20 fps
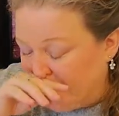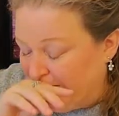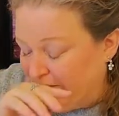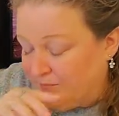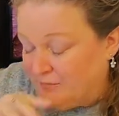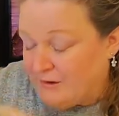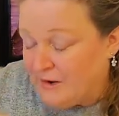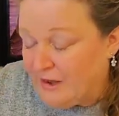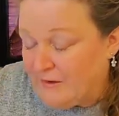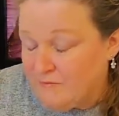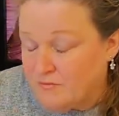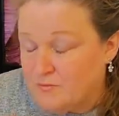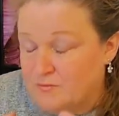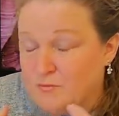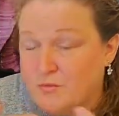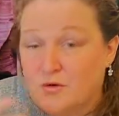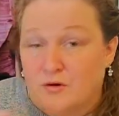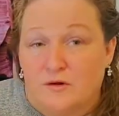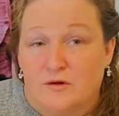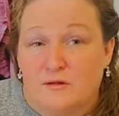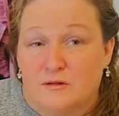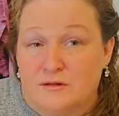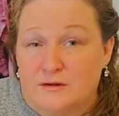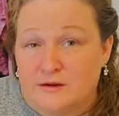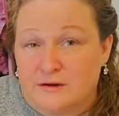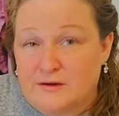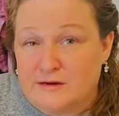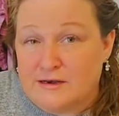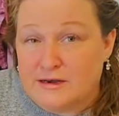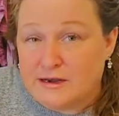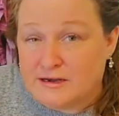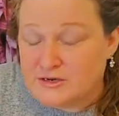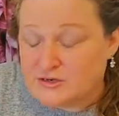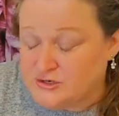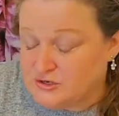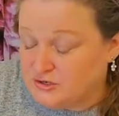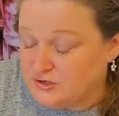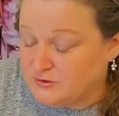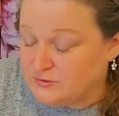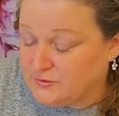we have a more clear
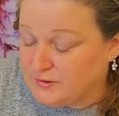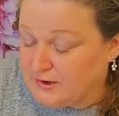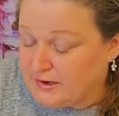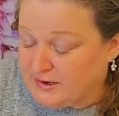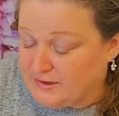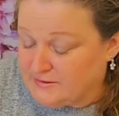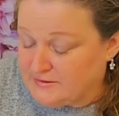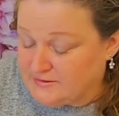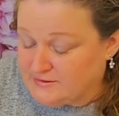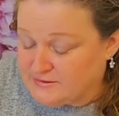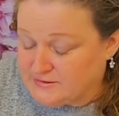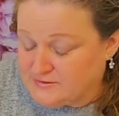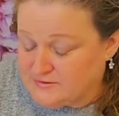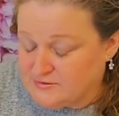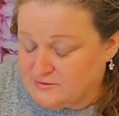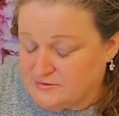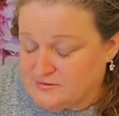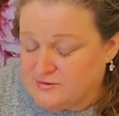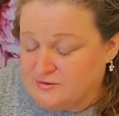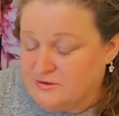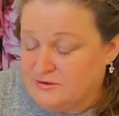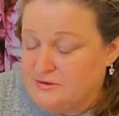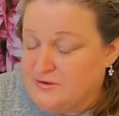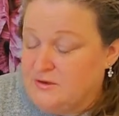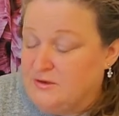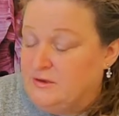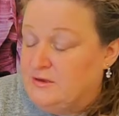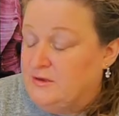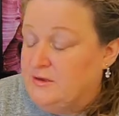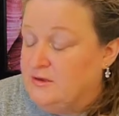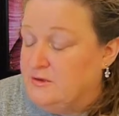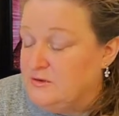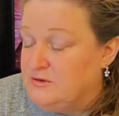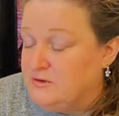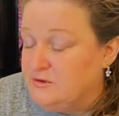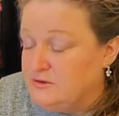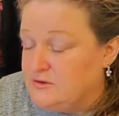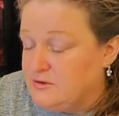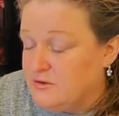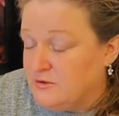connection to our ancestors.
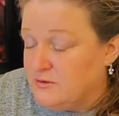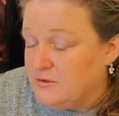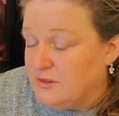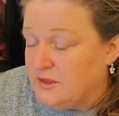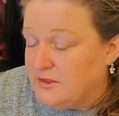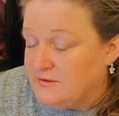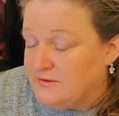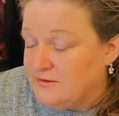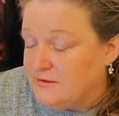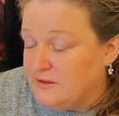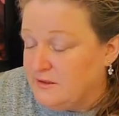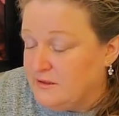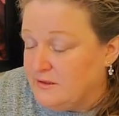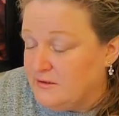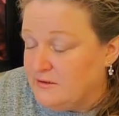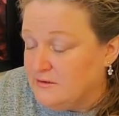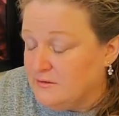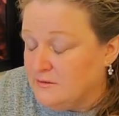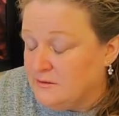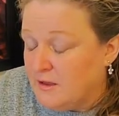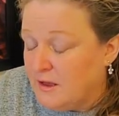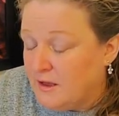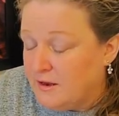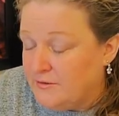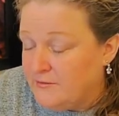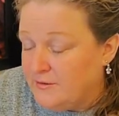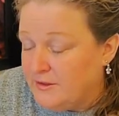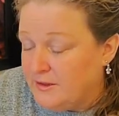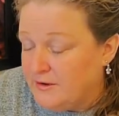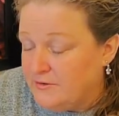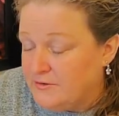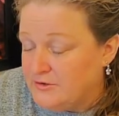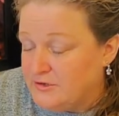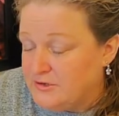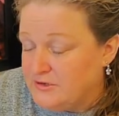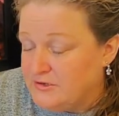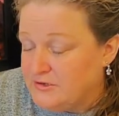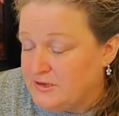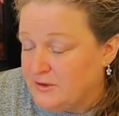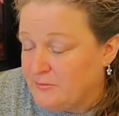So it's a lot of
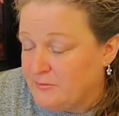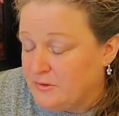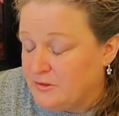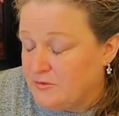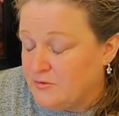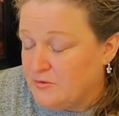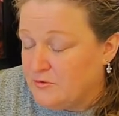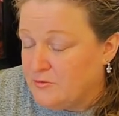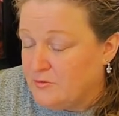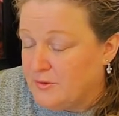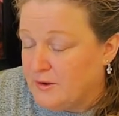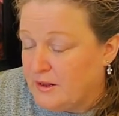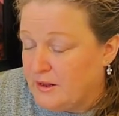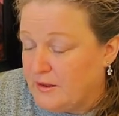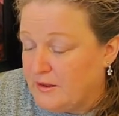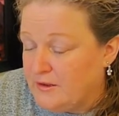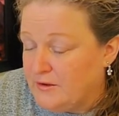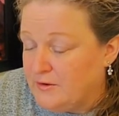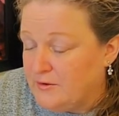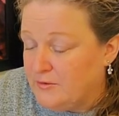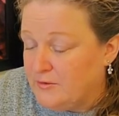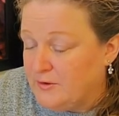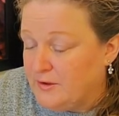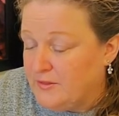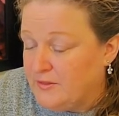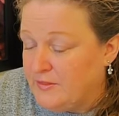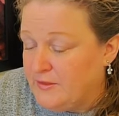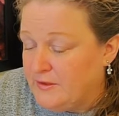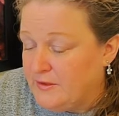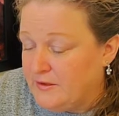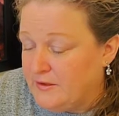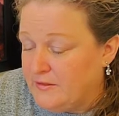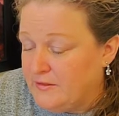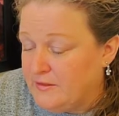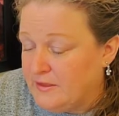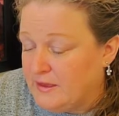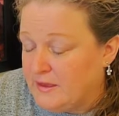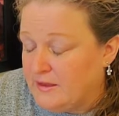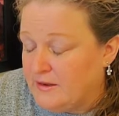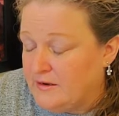energies coming through. But, you know, I think
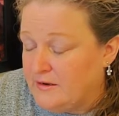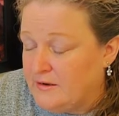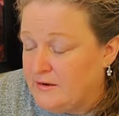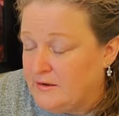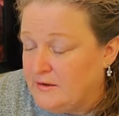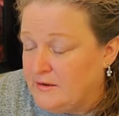that